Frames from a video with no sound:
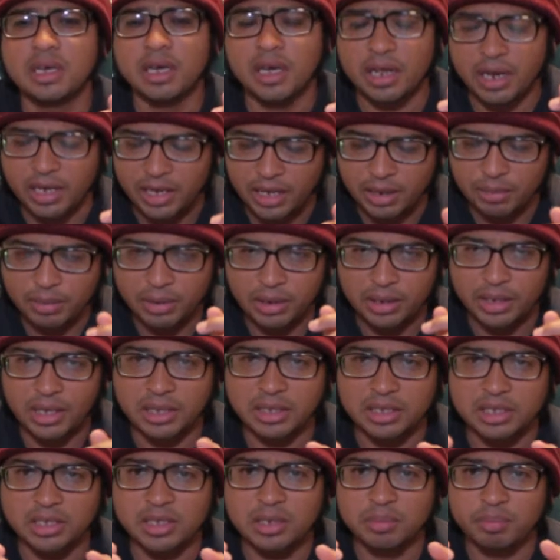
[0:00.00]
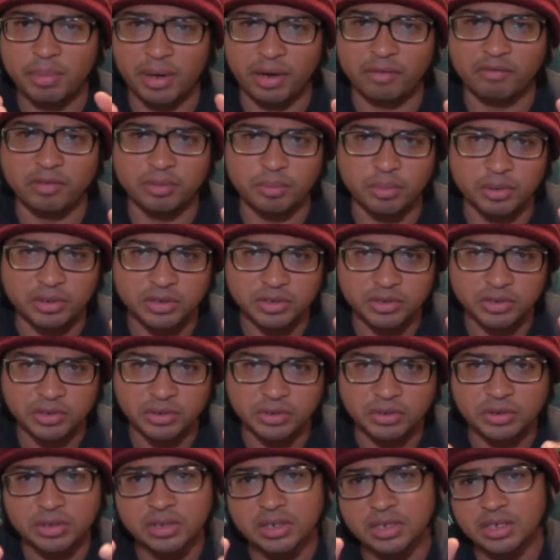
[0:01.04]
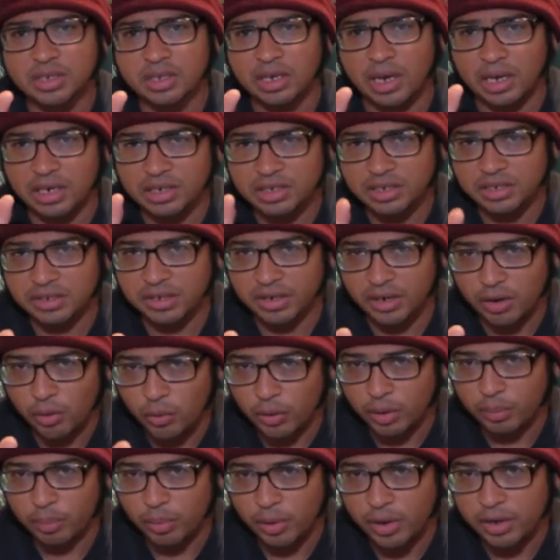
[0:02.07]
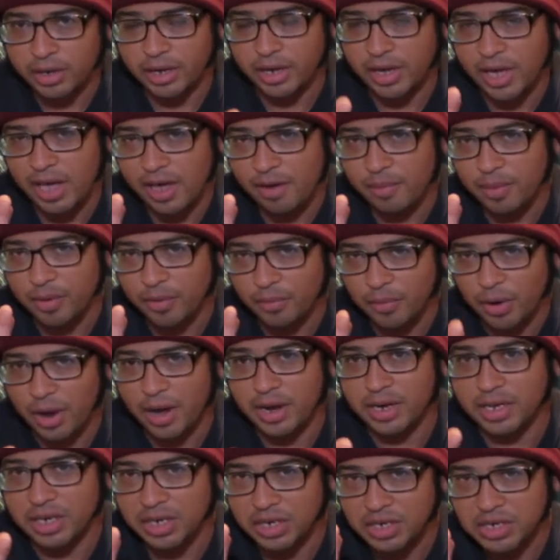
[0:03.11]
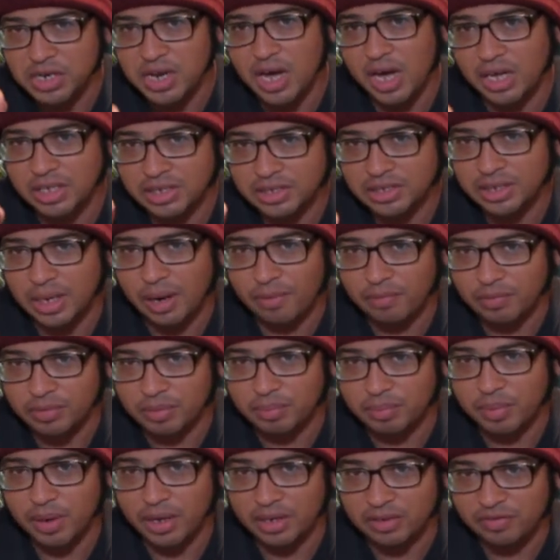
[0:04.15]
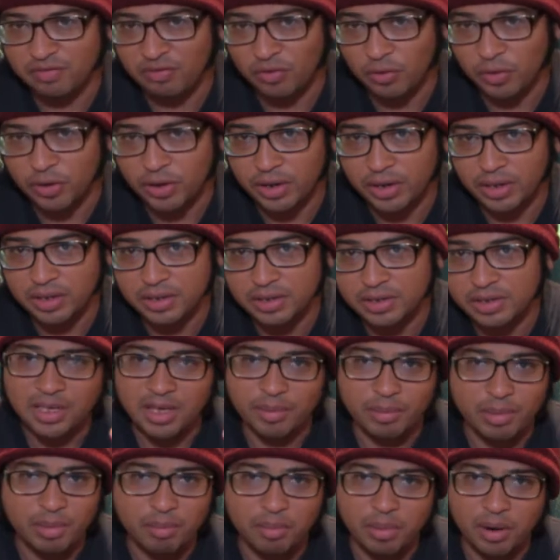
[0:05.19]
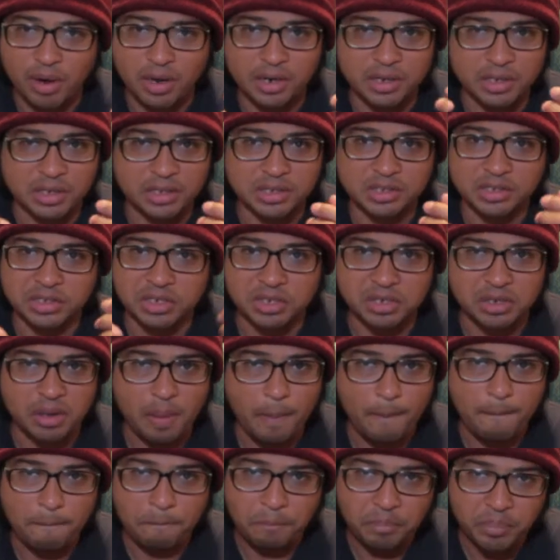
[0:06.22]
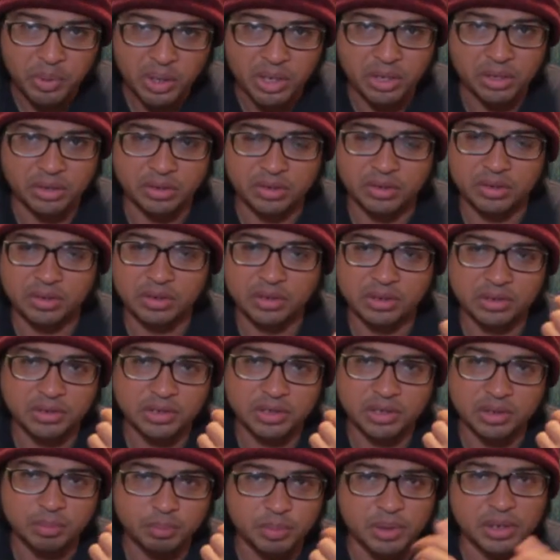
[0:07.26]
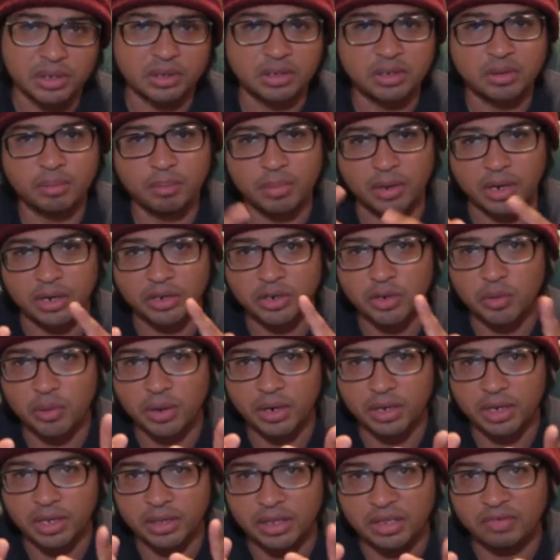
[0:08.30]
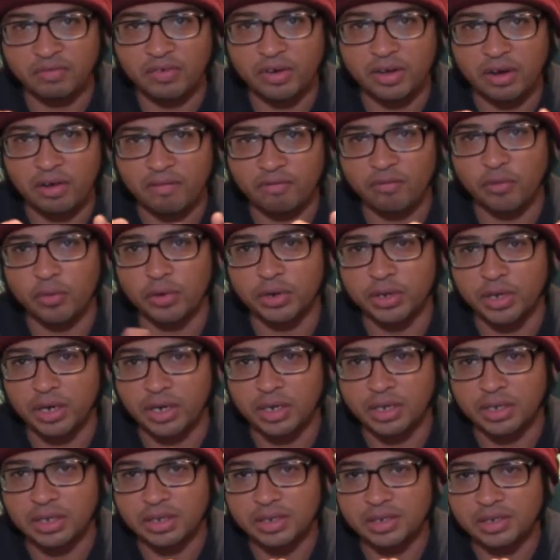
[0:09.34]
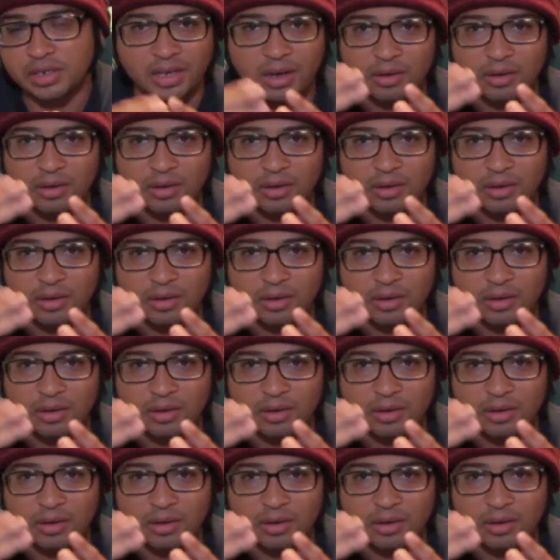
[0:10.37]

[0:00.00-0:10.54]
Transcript: And I am gonna land this backflip pretty soon. I just need to take a quick break. I have been riding nonstop for the past 4 days and my body is just beat. But I do want to get this video up for you guys.